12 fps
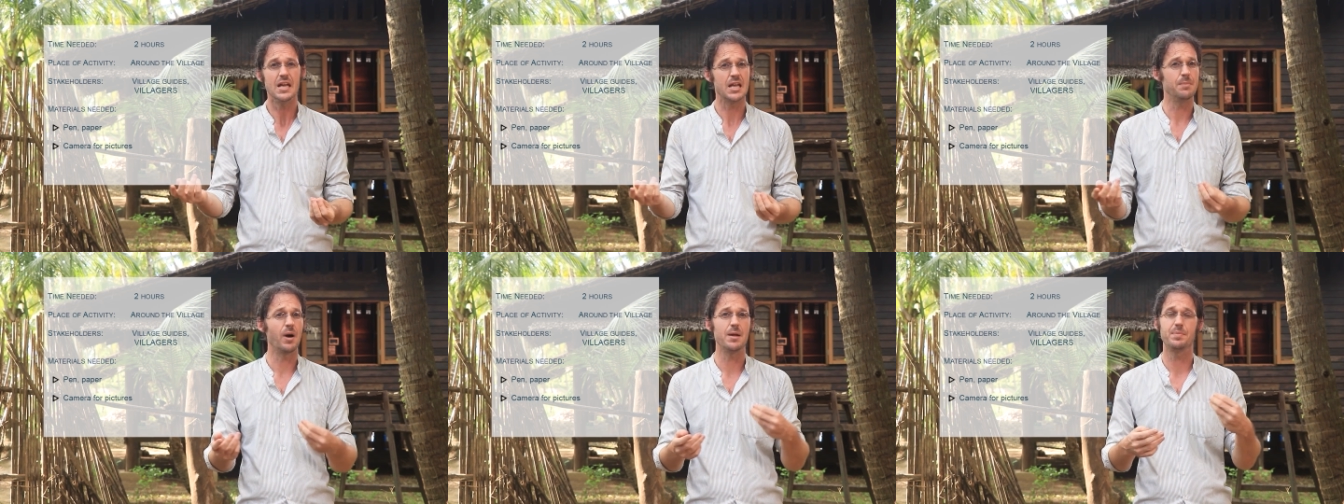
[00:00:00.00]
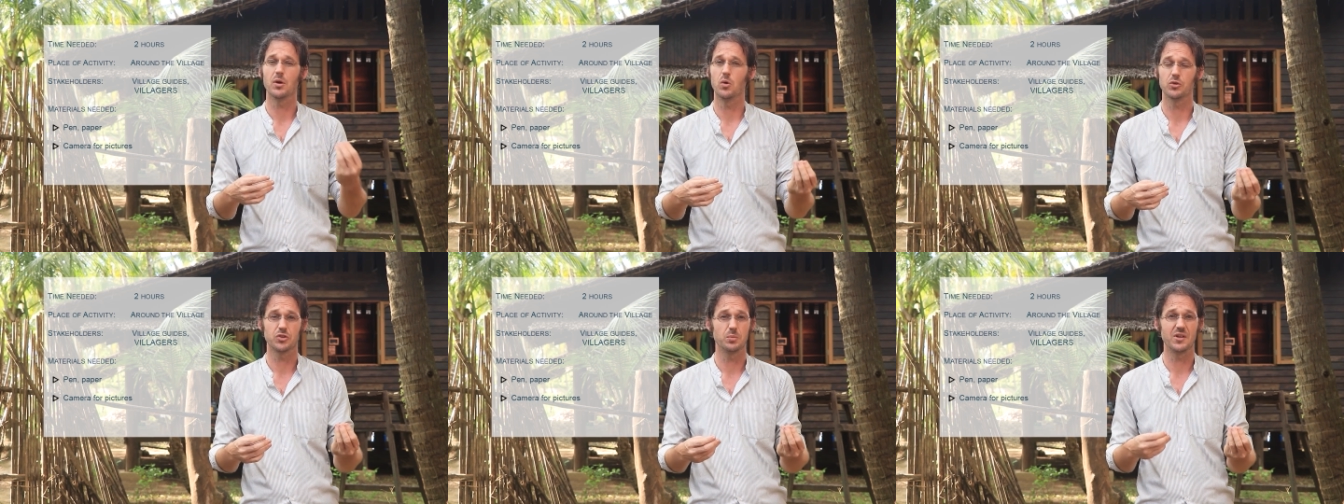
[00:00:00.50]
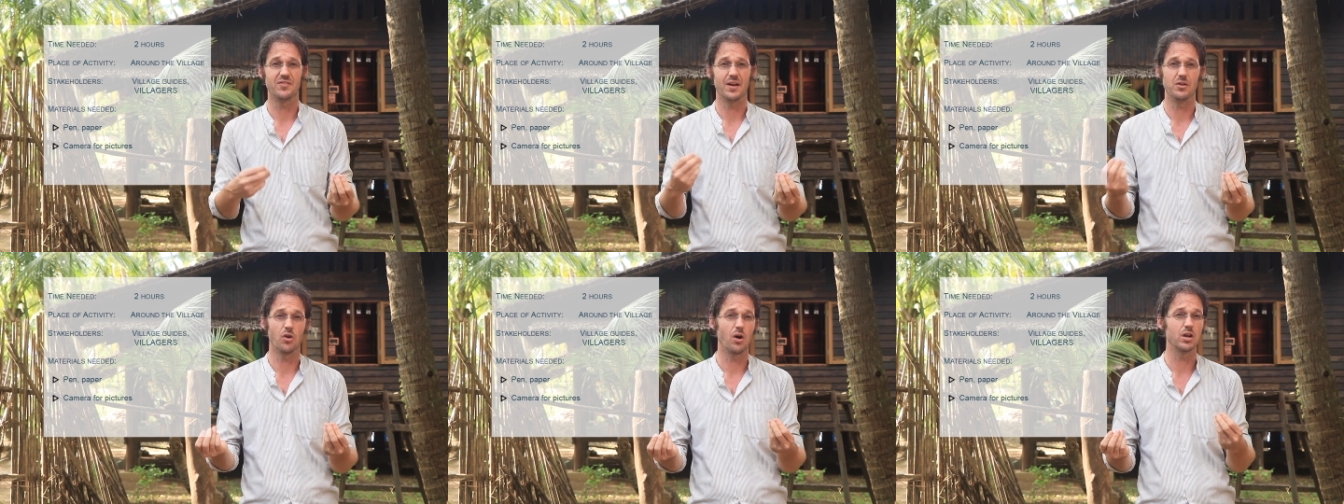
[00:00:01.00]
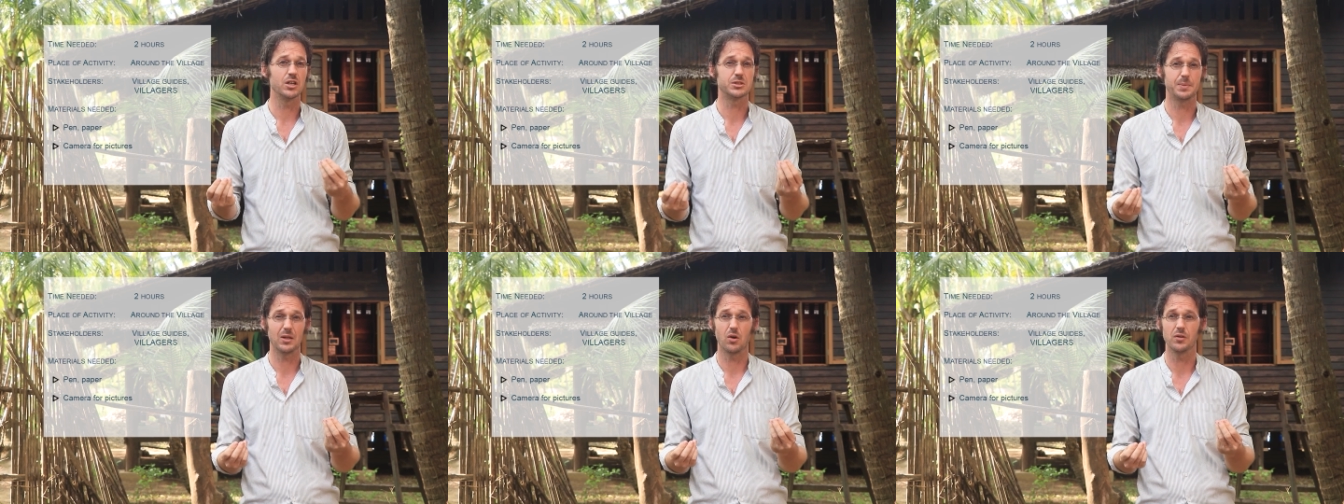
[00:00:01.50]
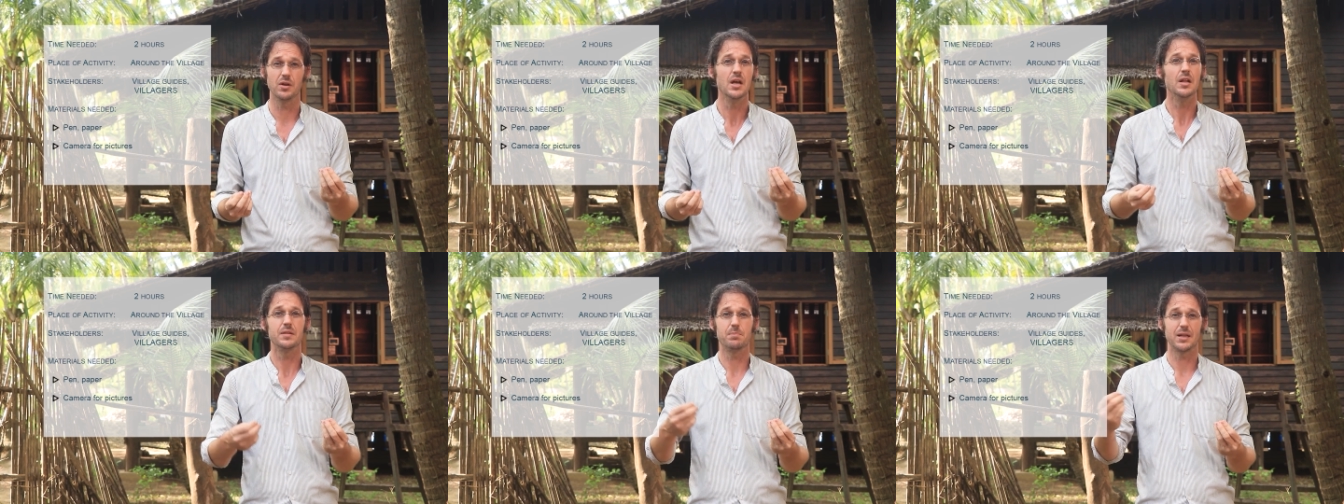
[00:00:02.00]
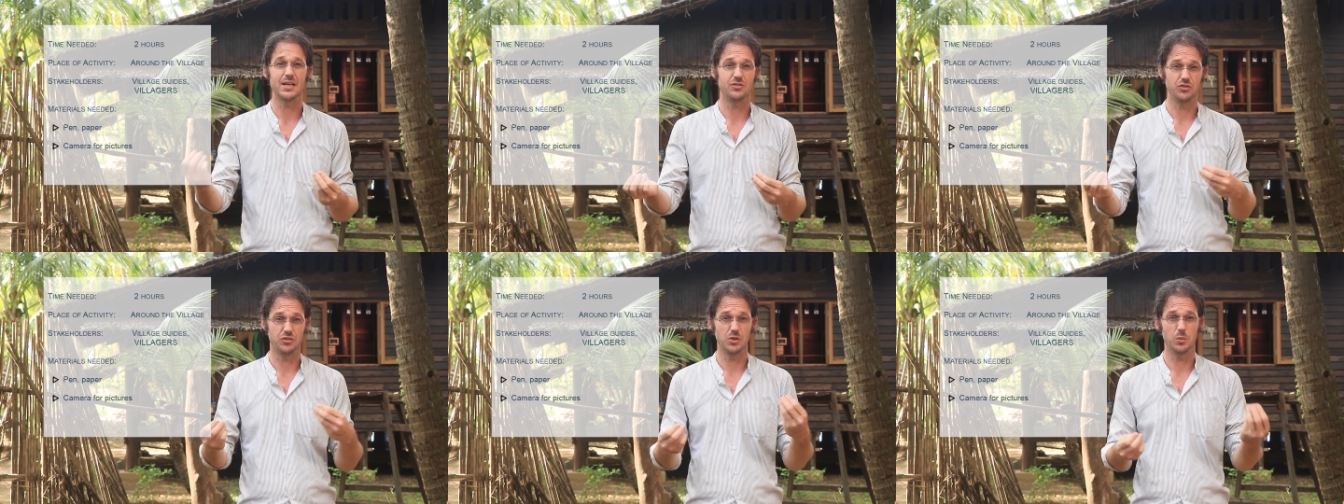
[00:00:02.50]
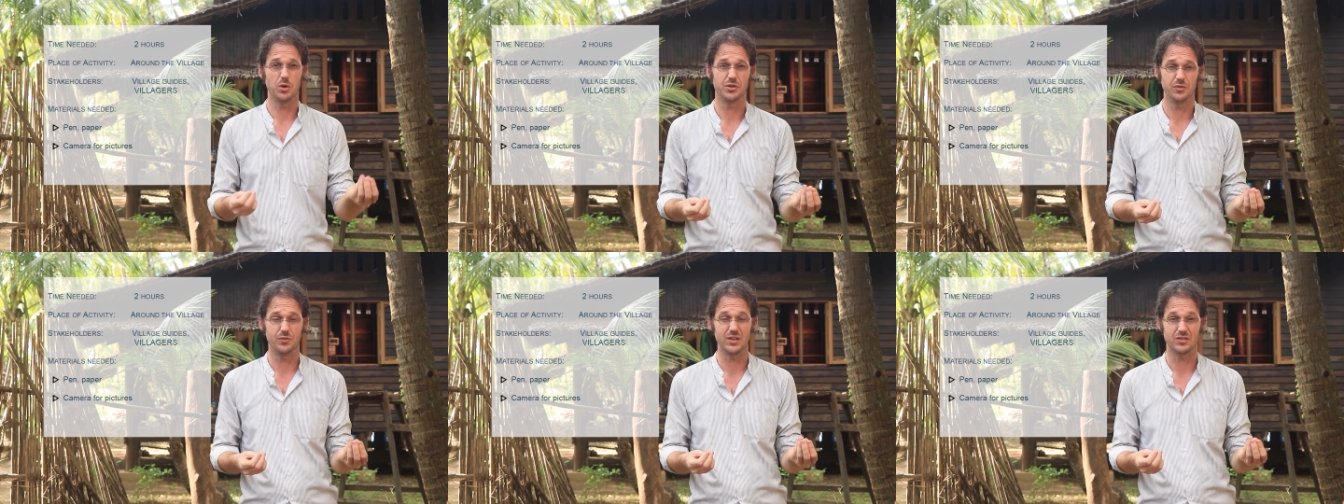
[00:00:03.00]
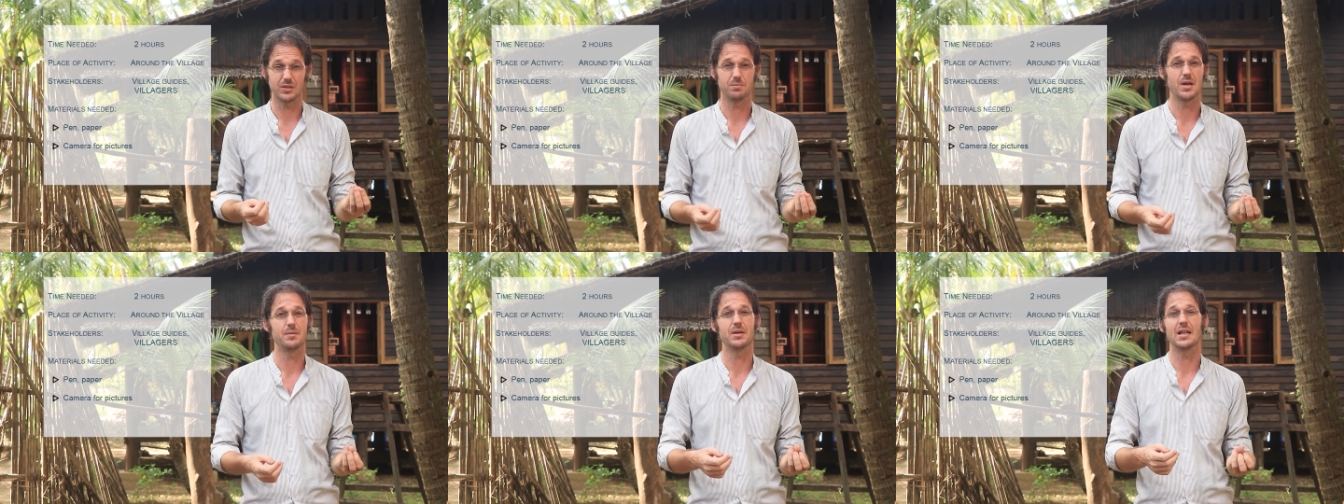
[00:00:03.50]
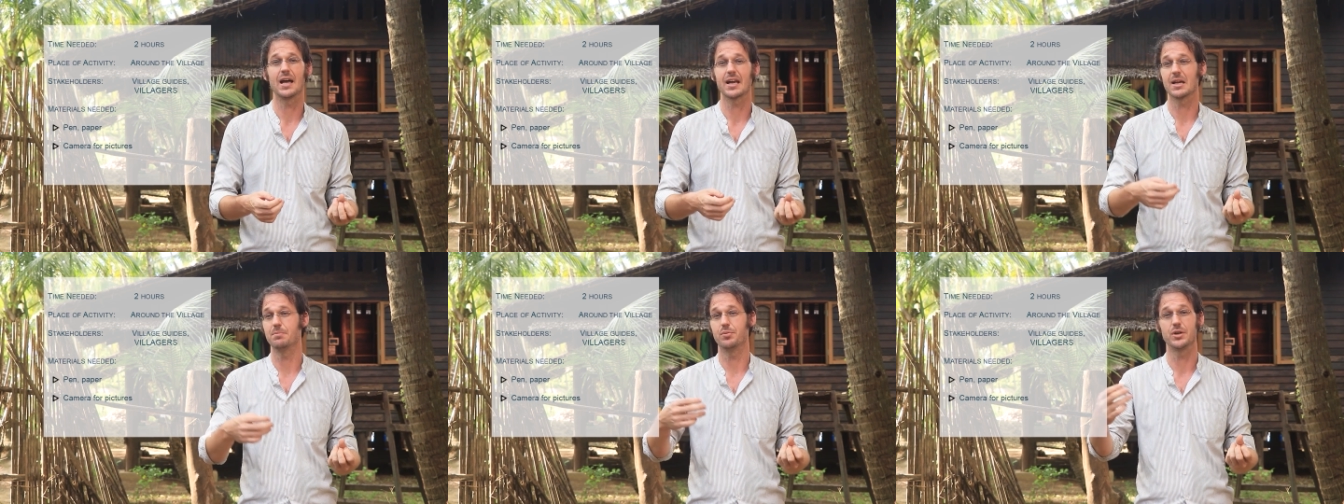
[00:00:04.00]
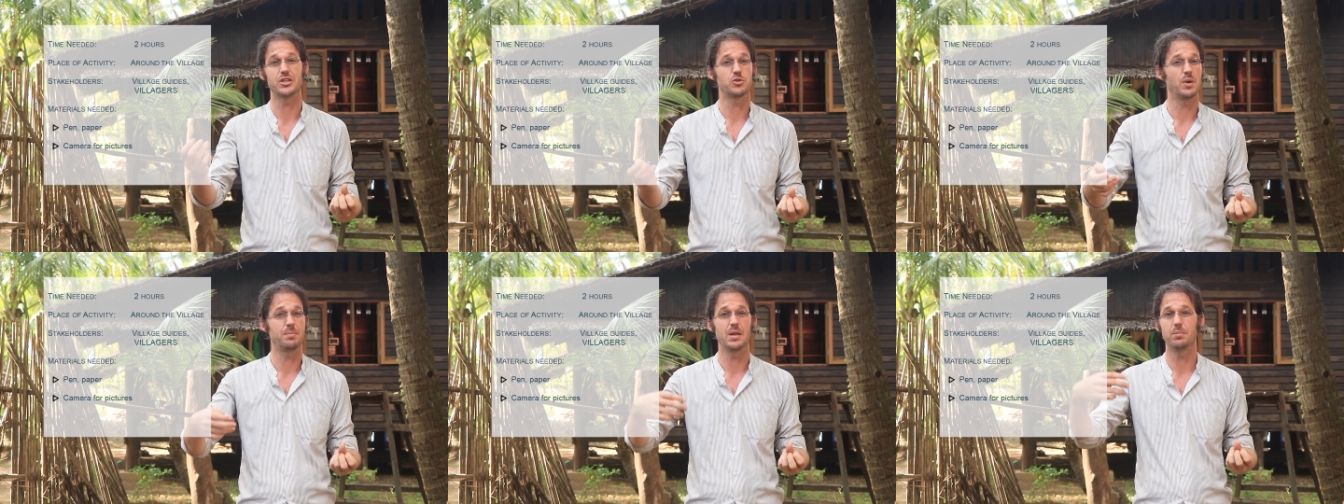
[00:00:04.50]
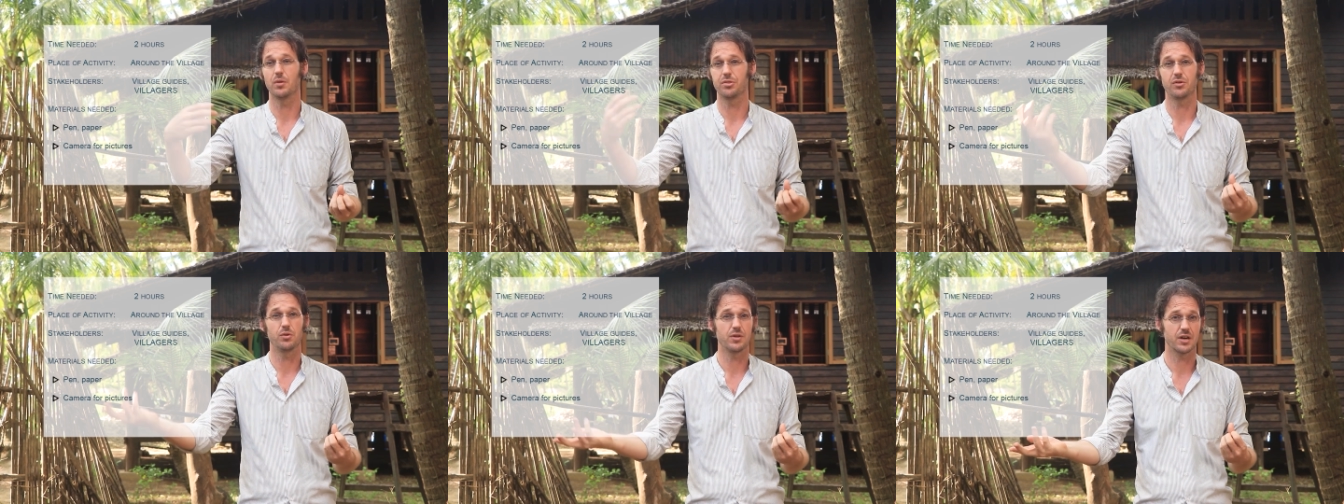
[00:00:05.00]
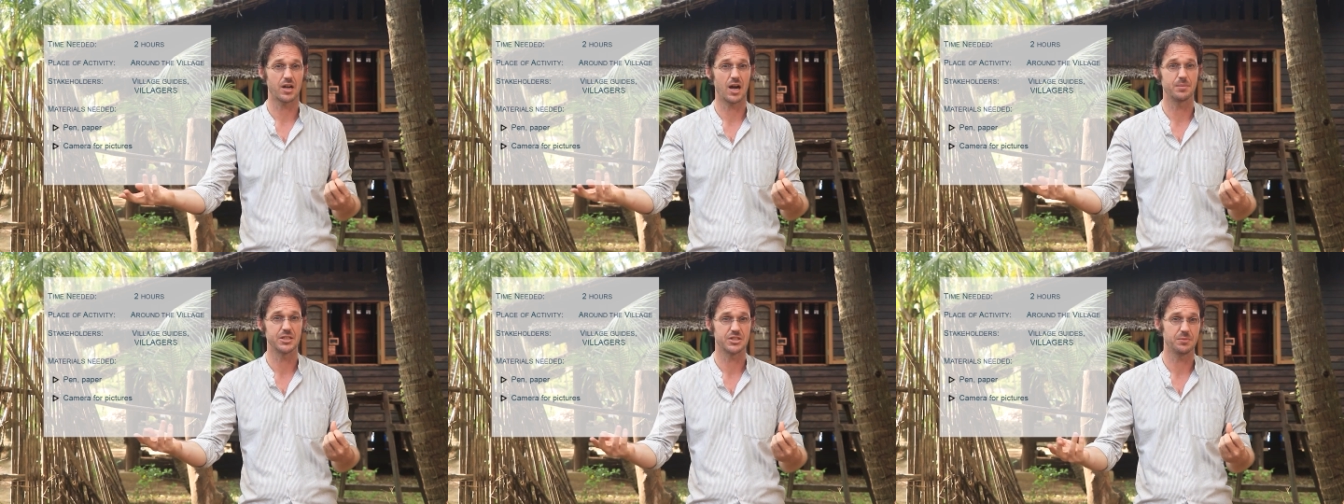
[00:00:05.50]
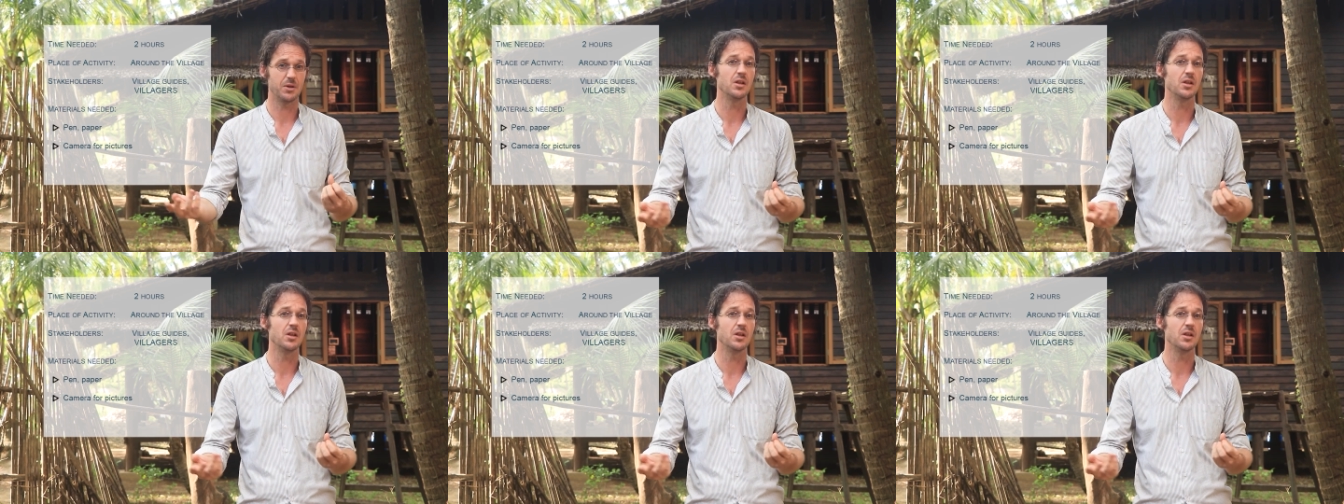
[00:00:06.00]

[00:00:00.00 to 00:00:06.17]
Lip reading: He might be also be knowledgeable on places you want to visit, maybe like a bridge where people throw their garbage.